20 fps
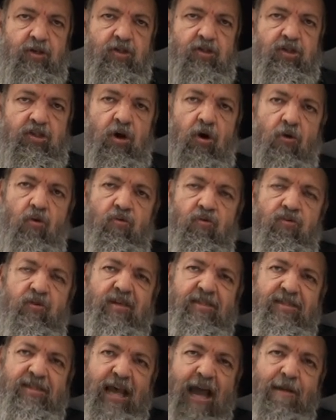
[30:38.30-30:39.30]
So
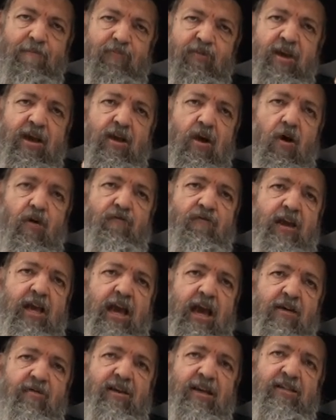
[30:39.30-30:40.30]
the same thing over
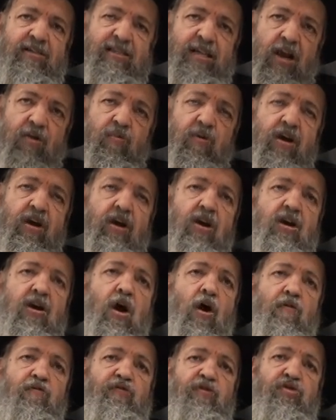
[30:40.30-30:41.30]
here. They said we're going to
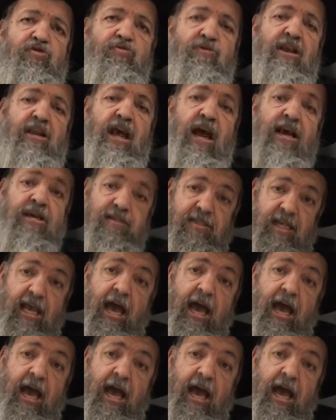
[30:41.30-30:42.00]
go for three days.